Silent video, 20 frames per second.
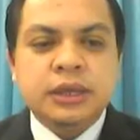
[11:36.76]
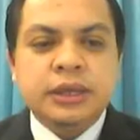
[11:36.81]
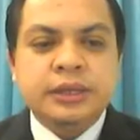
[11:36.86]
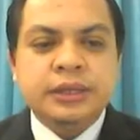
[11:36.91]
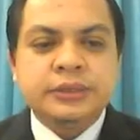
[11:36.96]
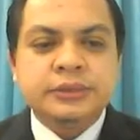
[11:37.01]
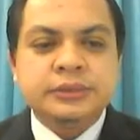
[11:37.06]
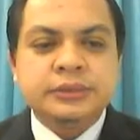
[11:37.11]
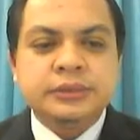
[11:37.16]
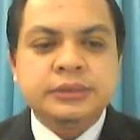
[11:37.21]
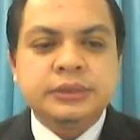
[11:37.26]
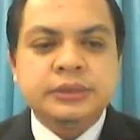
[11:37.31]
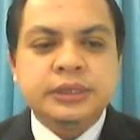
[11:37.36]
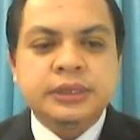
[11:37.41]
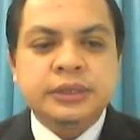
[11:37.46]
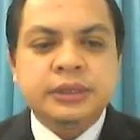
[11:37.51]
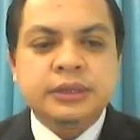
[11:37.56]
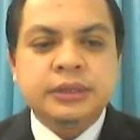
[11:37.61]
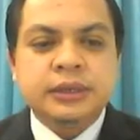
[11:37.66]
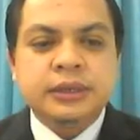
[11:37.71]
and
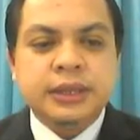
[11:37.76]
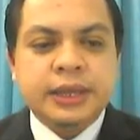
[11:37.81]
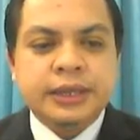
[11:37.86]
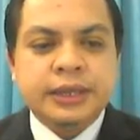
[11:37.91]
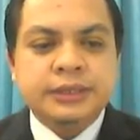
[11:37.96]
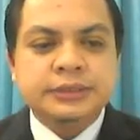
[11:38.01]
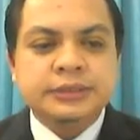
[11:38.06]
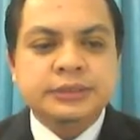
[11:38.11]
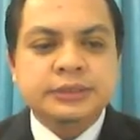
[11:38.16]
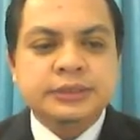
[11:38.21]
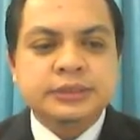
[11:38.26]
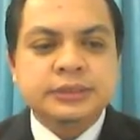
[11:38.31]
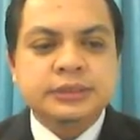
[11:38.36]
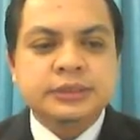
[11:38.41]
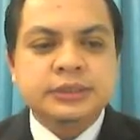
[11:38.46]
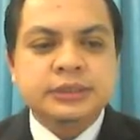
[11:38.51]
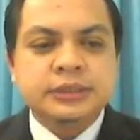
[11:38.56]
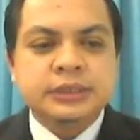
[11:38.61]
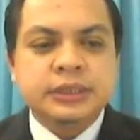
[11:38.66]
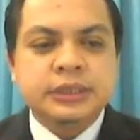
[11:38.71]
lights.
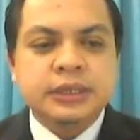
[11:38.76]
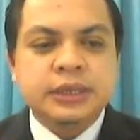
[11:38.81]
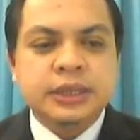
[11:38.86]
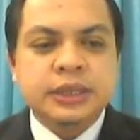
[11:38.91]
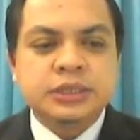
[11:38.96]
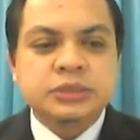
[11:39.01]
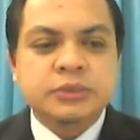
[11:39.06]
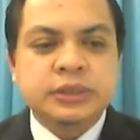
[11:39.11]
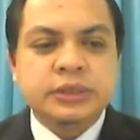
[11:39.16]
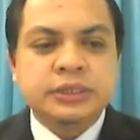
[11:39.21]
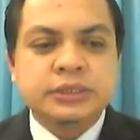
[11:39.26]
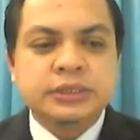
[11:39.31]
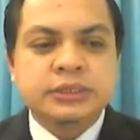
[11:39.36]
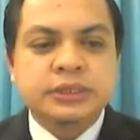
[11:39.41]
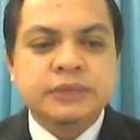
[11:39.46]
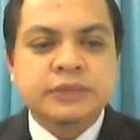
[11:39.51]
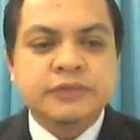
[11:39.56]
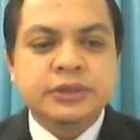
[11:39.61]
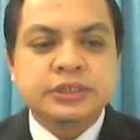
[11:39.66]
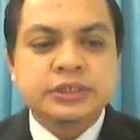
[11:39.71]
The last one
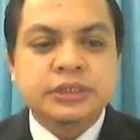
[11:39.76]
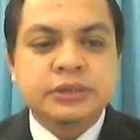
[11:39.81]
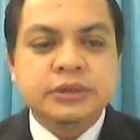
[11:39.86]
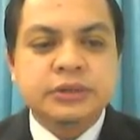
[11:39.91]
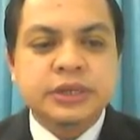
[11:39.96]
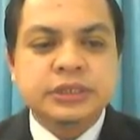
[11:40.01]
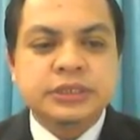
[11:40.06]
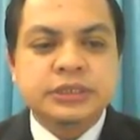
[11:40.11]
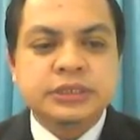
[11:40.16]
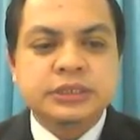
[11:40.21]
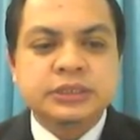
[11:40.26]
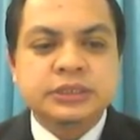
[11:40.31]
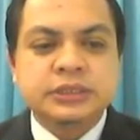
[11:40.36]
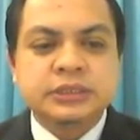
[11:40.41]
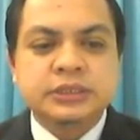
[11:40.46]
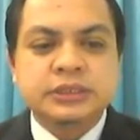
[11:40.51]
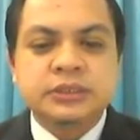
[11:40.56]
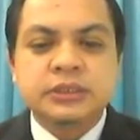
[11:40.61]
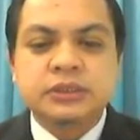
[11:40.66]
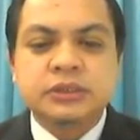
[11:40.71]
is navigation location
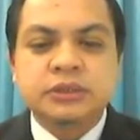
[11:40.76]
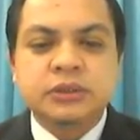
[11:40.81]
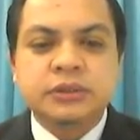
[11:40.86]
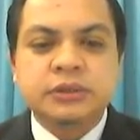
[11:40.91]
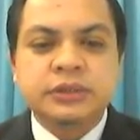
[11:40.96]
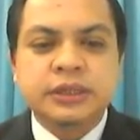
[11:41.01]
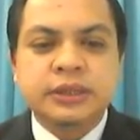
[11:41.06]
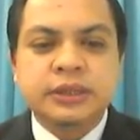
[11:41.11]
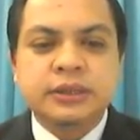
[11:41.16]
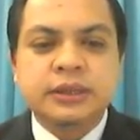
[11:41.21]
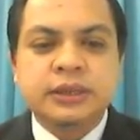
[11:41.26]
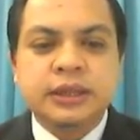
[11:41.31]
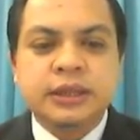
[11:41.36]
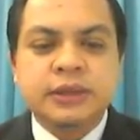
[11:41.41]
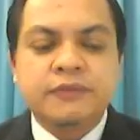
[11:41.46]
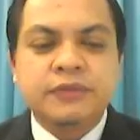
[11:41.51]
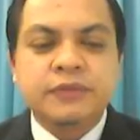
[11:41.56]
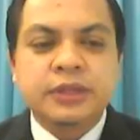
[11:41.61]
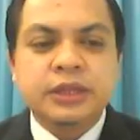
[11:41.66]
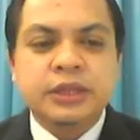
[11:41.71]
is top and
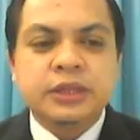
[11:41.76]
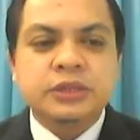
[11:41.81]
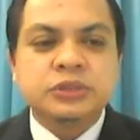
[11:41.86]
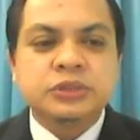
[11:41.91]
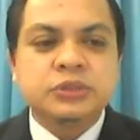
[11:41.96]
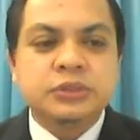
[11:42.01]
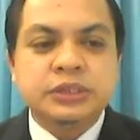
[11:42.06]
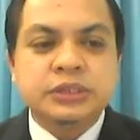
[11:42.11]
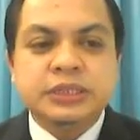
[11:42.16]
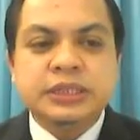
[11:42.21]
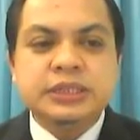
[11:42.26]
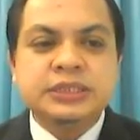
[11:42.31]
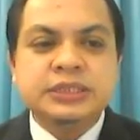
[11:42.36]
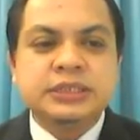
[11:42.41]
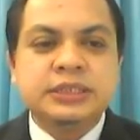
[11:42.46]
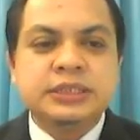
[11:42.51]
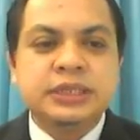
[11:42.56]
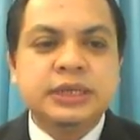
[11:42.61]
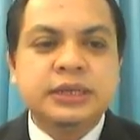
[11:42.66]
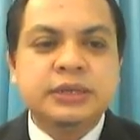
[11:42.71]
left. So
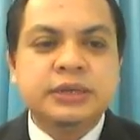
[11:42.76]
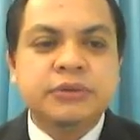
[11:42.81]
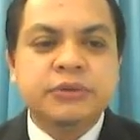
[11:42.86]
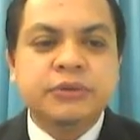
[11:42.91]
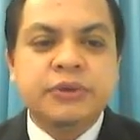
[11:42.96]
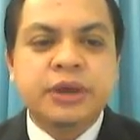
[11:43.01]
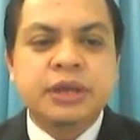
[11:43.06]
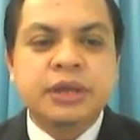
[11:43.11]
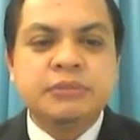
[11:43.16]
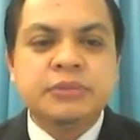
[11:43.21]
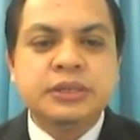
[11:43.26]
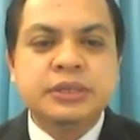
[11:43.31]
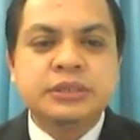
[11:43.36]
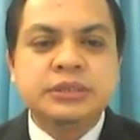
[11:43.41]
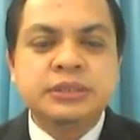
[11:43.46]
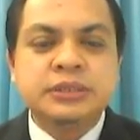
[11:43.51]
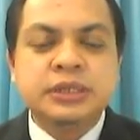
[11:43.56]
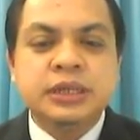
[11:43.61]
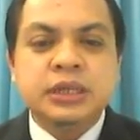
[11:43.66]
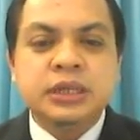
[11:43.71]
these
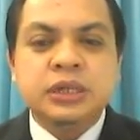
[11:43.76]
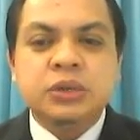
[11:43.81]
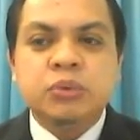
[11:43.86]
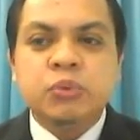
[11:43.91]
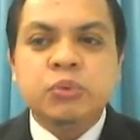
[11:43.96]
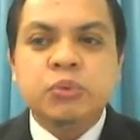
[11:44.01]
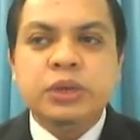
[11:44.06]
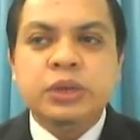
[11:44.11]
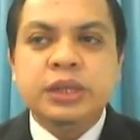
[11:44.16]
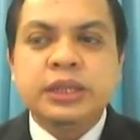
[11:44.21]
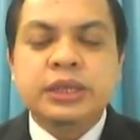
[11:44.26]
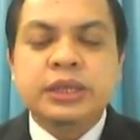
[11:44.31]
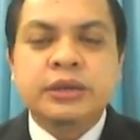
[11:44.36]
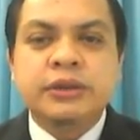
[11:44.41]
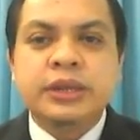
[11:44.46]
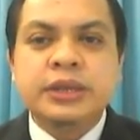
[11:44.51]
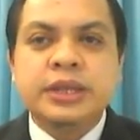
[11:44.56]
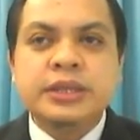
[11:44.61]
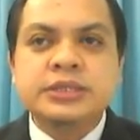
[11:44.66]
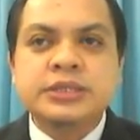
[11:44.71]
requirements will
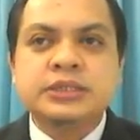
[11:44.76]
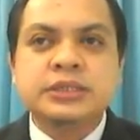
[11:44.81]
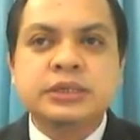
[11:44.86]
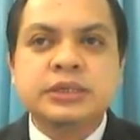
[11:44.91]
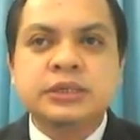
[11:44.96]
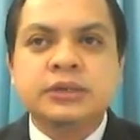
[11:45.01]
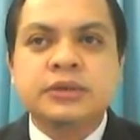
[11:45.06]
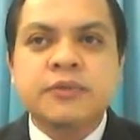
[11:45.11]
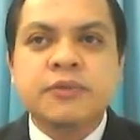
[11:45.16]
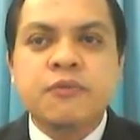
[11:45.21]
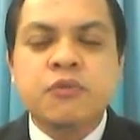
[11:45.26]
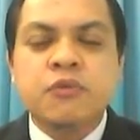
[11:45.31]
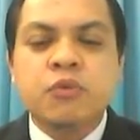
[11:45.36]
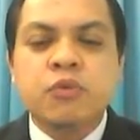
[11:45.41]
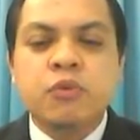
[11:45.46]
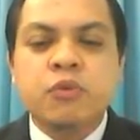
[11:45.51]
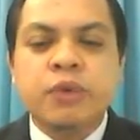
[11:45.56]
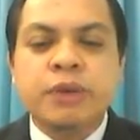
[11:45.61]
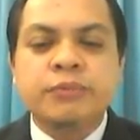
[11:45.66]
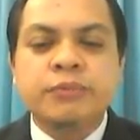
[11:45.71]
create
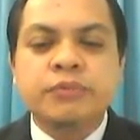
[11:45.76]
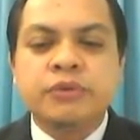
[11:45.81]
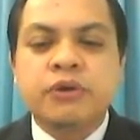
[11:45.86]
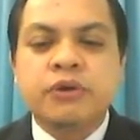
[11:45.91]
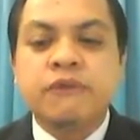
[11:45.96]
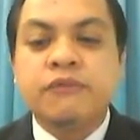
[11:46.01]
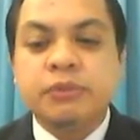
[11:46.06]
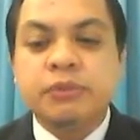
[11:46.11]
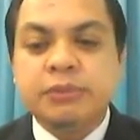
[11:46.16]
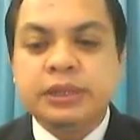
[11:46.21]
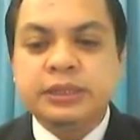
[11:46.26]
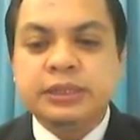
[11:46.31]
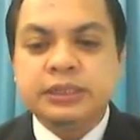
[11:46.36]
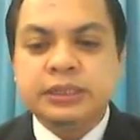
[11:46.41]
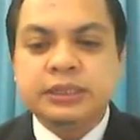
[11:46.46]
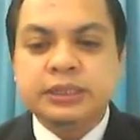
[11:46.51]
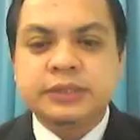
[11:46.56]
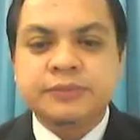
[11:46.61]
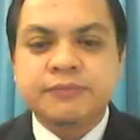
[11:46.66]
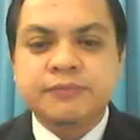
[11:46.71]
web
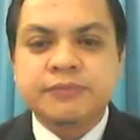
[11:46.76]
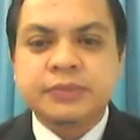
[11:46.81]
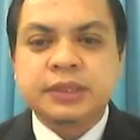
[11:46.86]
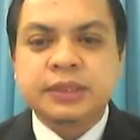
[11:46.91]
comfortability